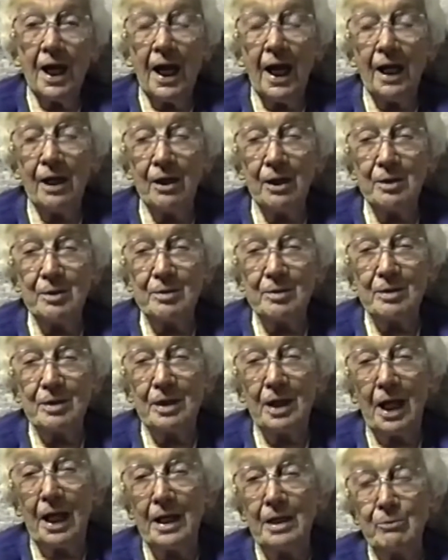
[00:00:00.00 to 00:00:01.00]

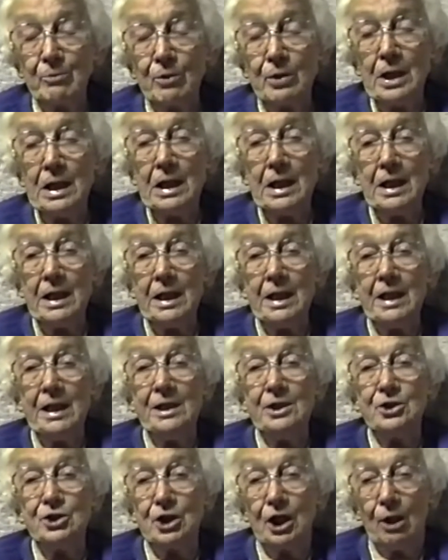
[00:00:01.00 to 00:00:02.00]
I really
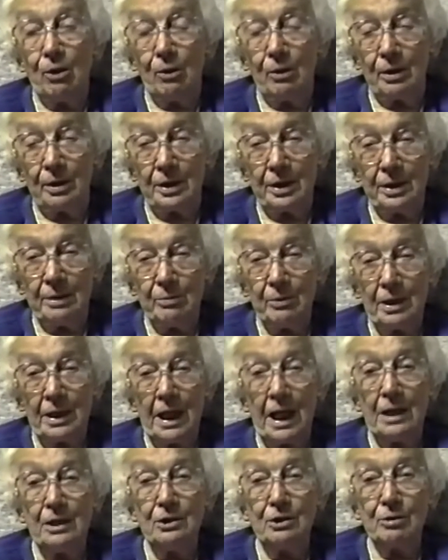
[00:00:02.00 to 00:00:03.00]
enjoyed, when
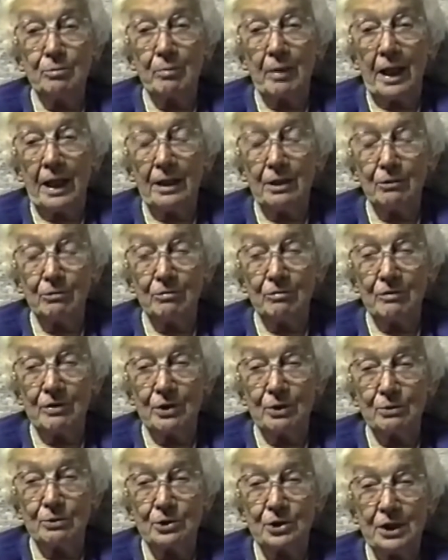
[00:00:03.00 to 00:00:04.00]
I look back over
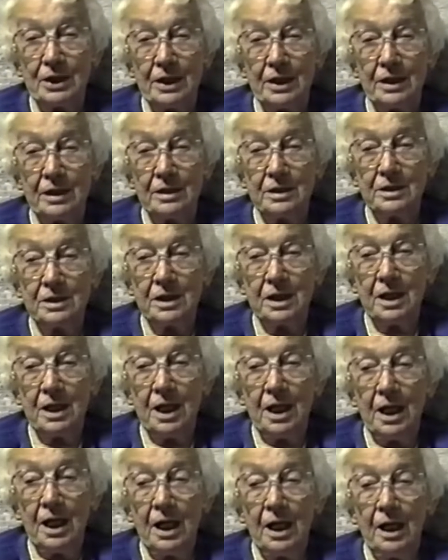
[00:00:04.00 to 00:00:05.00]
those years,
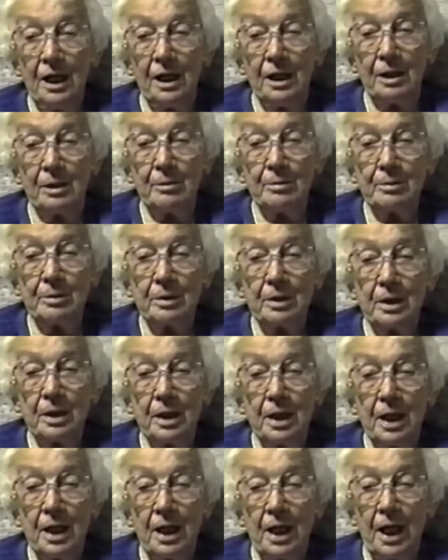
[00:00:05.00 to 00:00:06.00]

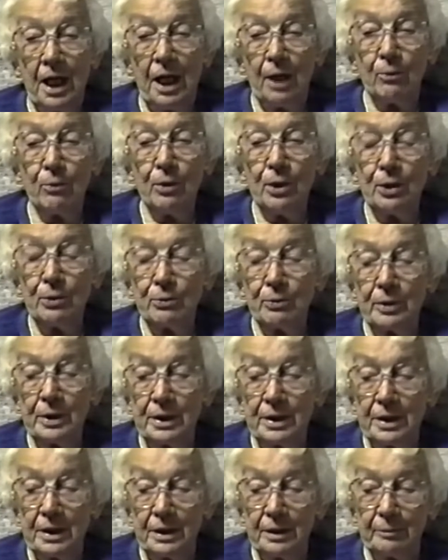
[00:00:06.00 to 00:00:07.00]
I worked
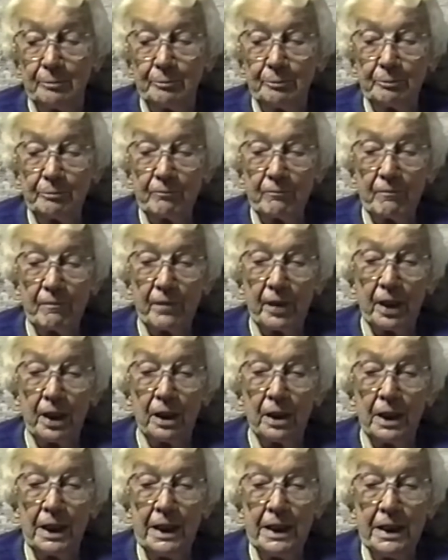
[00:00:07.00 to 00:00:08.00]
with a
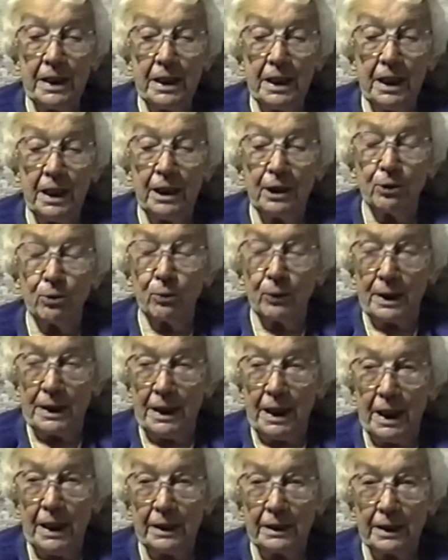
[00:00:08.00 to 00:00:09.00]
lady in
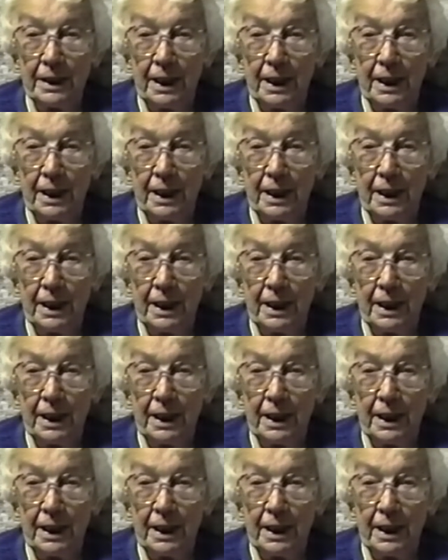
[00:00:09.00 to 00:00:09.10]
Gwinnett